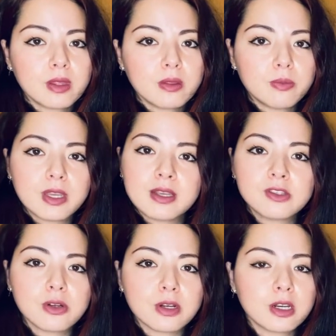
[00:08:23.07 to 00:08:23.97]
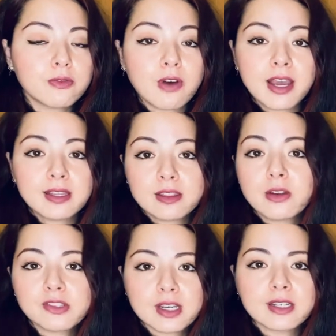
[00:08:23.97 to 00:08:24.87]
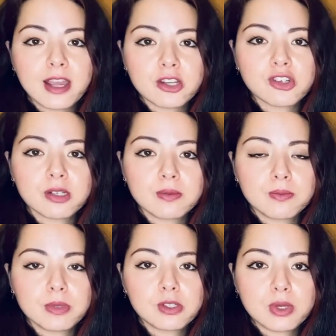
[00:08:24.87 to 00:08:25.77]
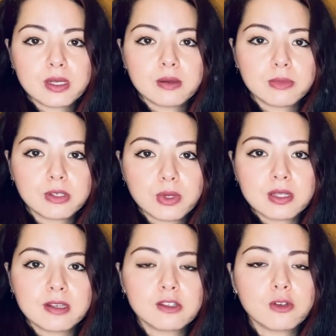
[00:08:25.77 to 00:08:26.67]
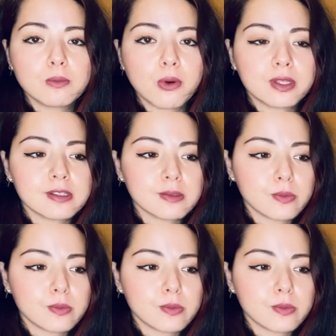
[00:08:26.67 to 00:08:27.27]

because you're going to find that there's a connection between these 2 points.